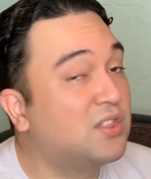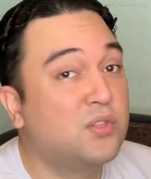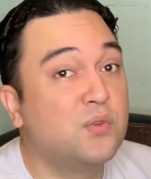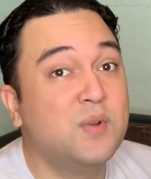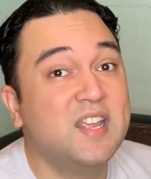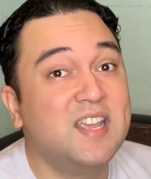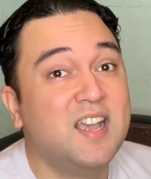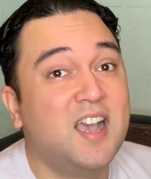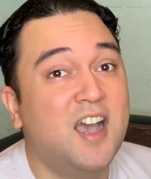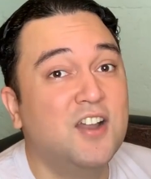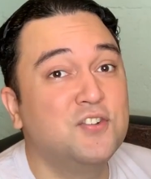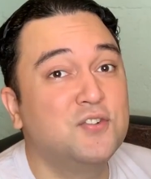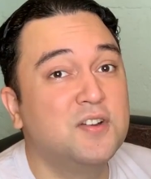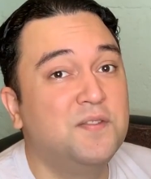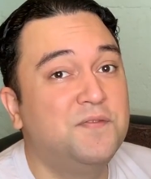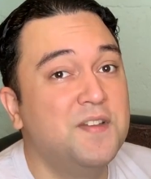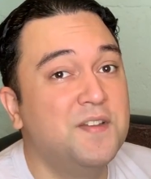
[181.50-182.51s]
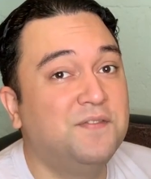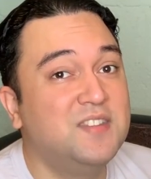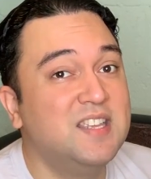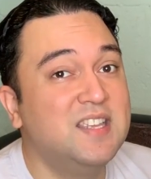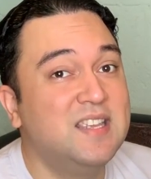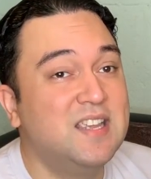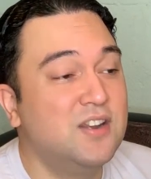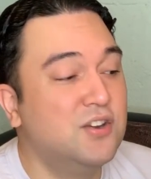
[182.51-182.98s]
350
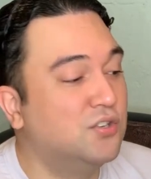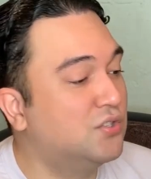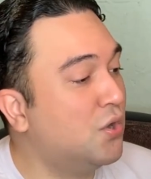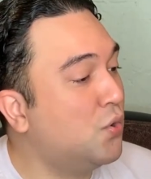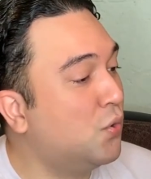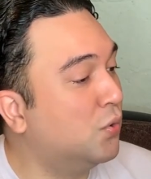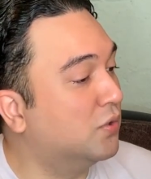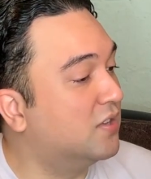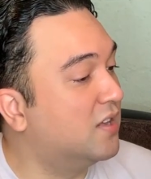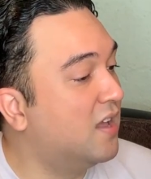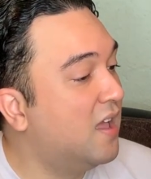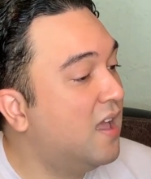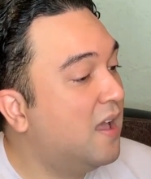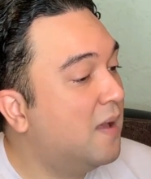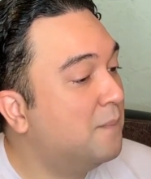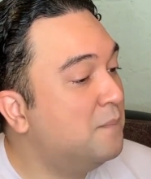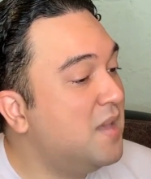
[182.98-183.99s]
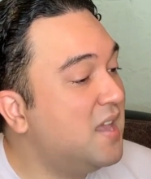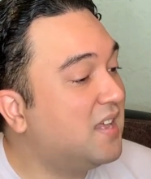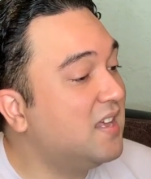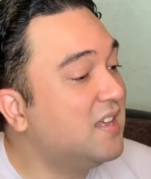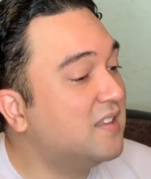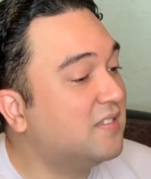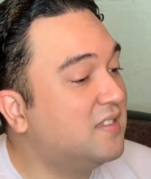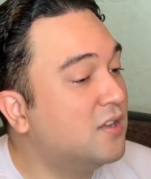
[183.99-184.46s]
years old,
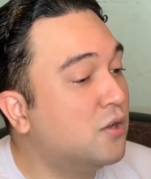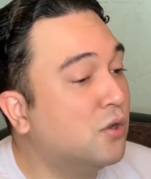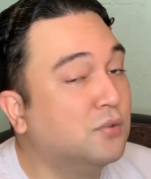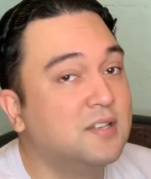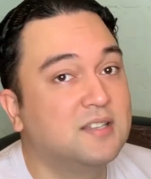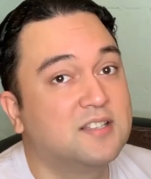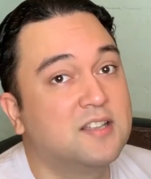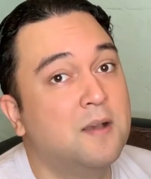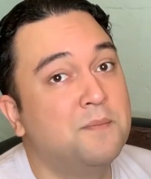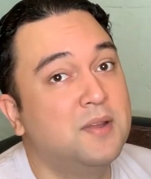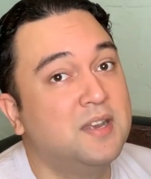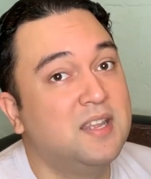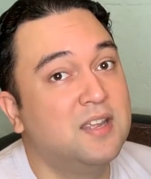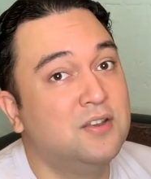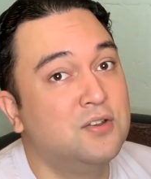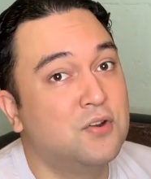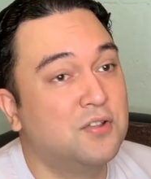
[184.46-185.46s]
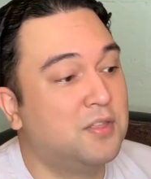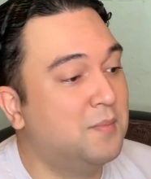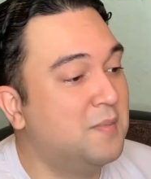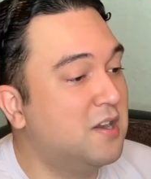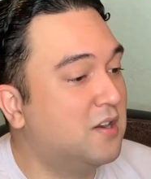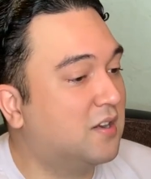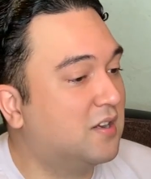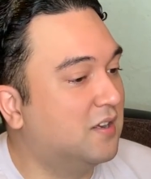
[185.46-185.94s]
making it the oldest company in North
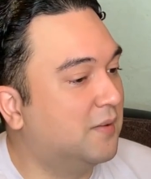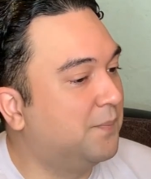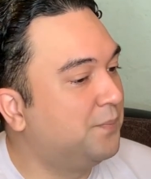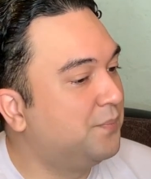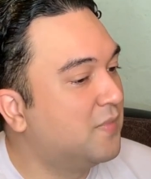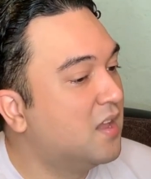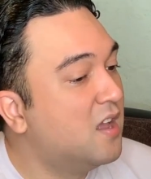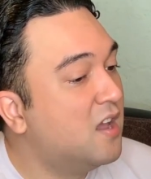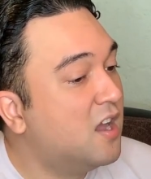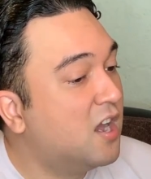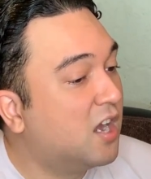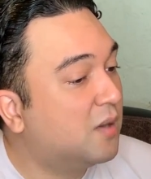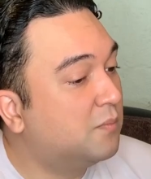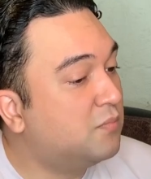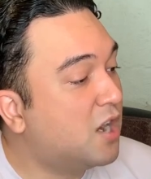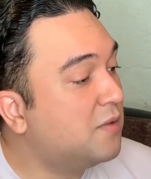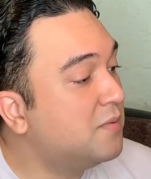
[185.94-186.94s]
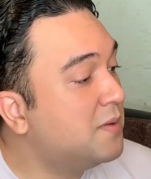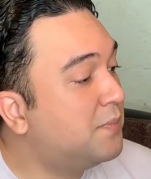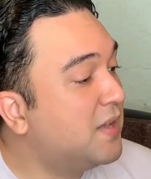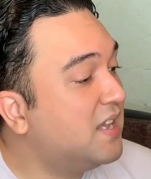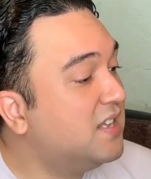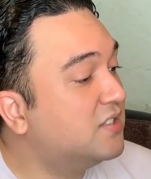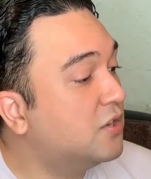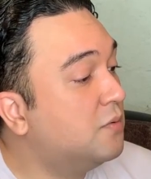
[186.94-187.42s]
America. Barbie
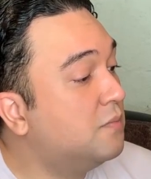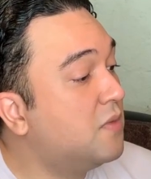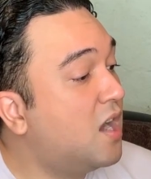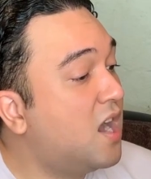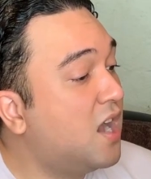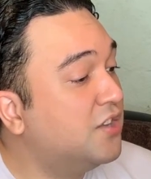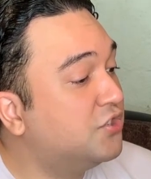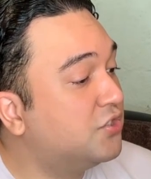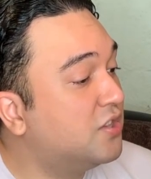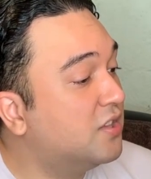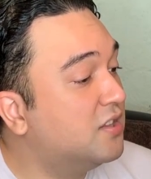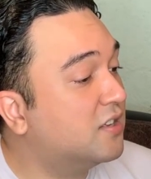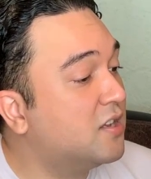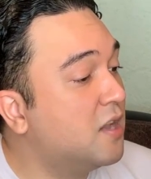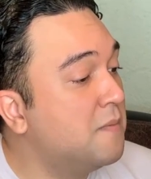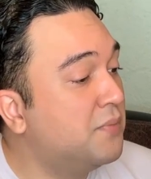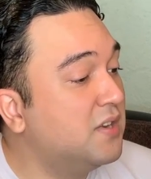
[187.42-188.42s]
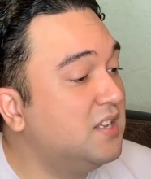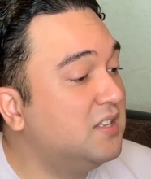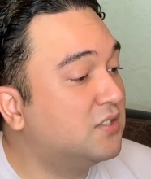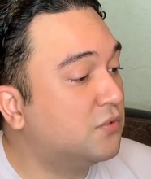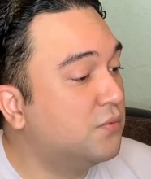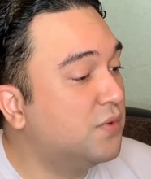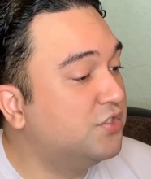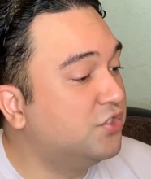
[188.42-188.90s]
pays homage to the
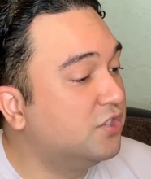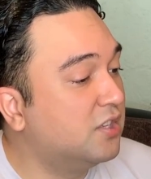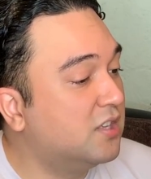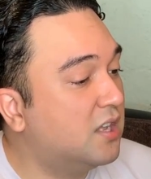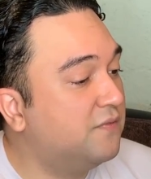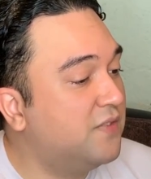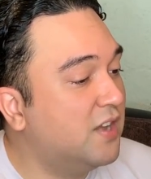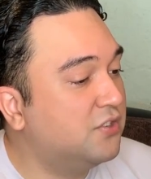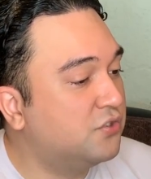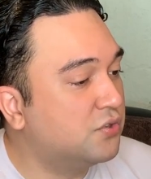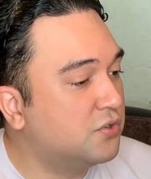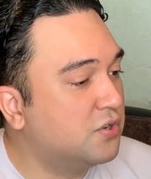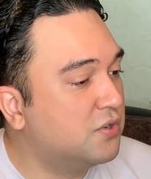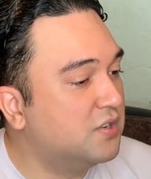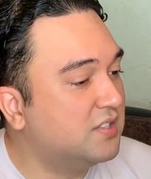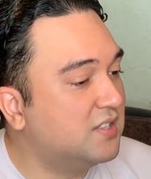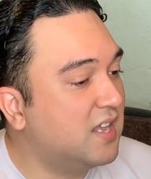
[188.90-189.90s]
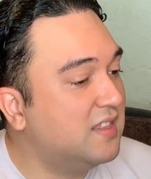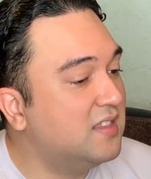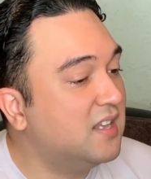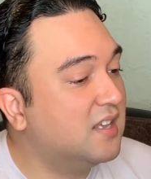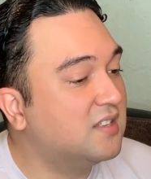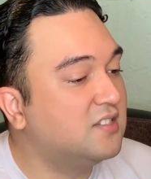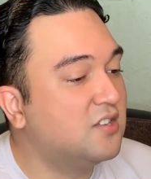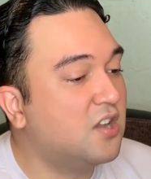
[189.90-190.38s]
company's original adventurers and
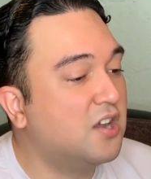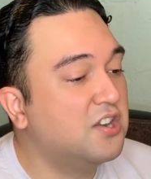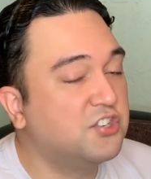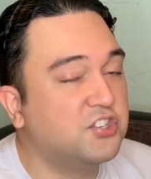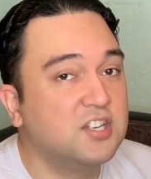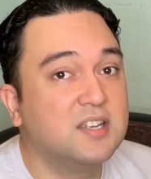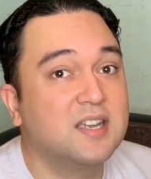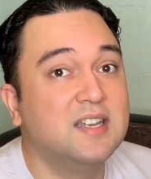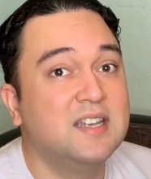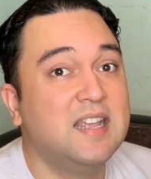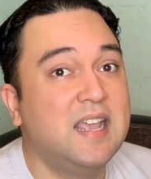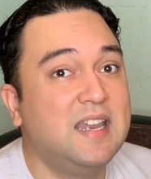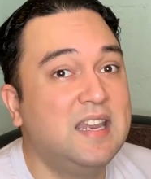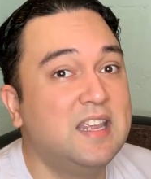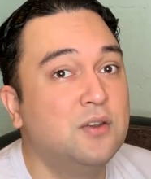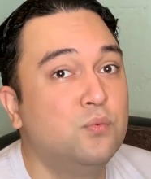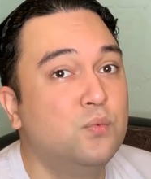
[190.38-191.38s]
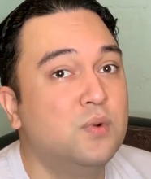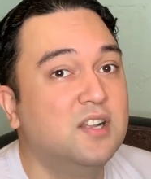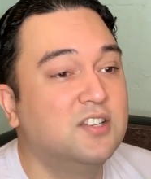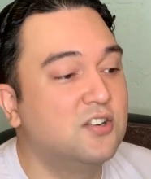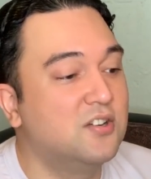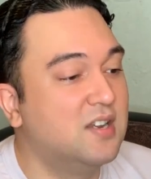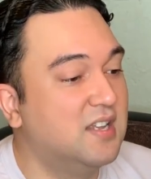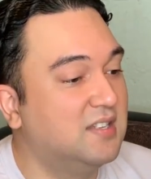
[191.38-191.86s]
the astonishing Canadian
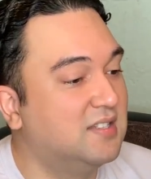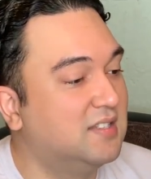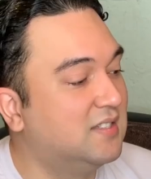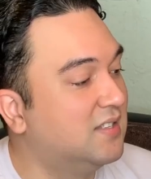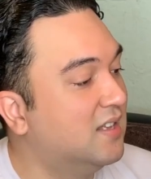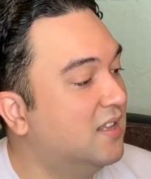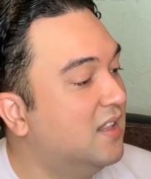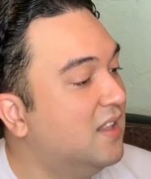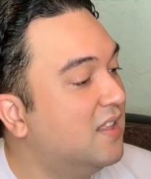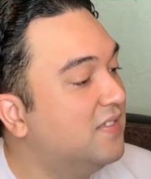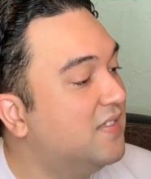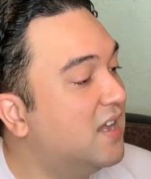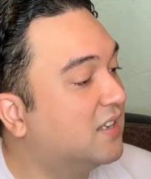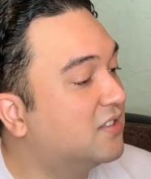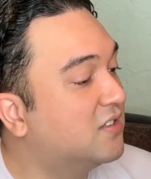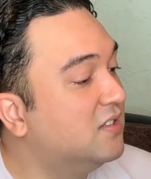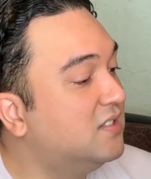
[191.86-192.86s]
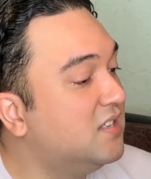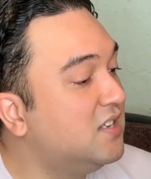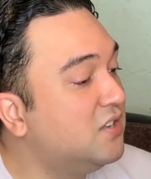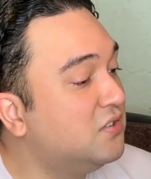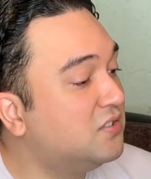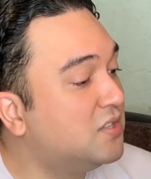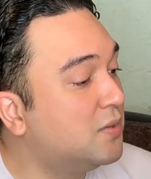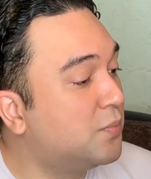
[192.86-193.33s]
wilderness that
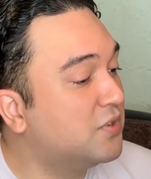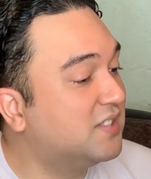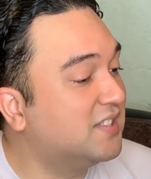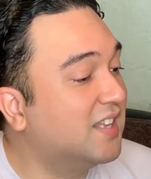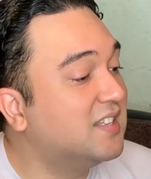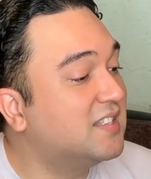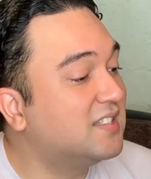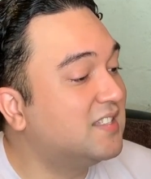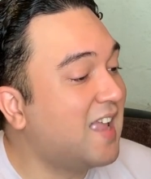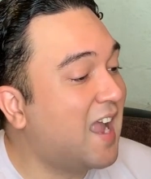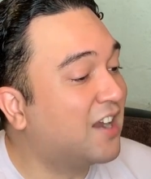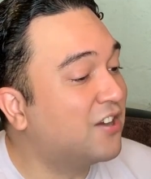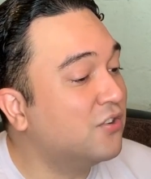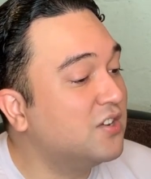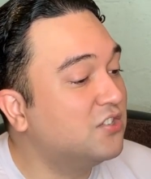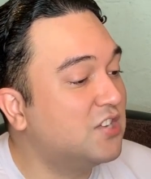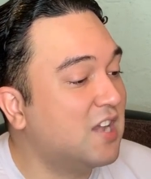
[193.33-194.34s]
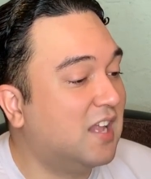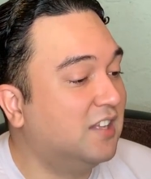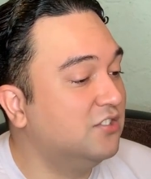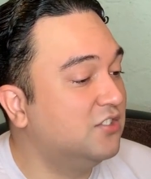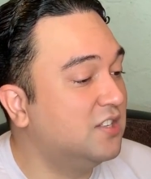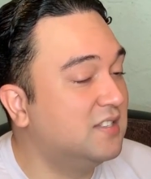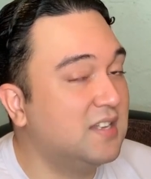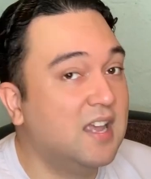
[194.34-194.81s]
continues to present staggering
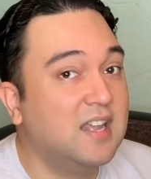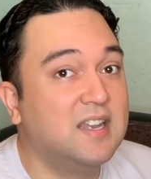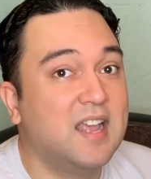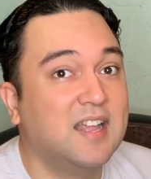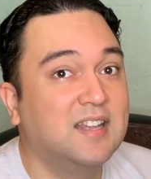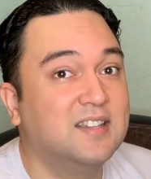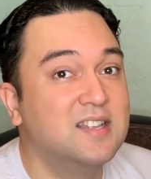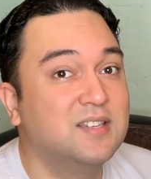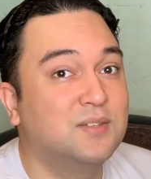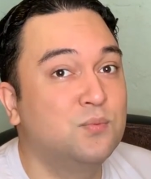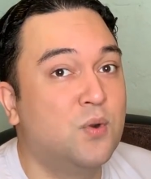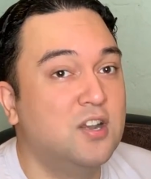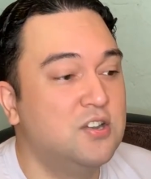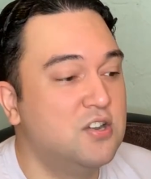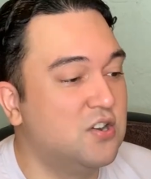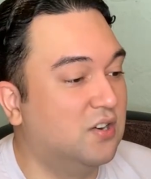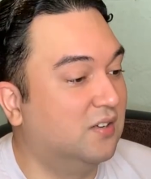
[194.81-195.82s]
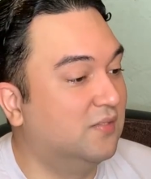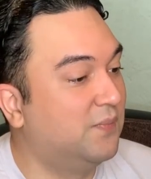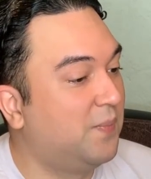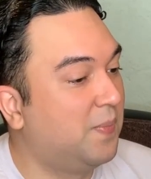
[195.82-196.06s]
challenges and endless wonder.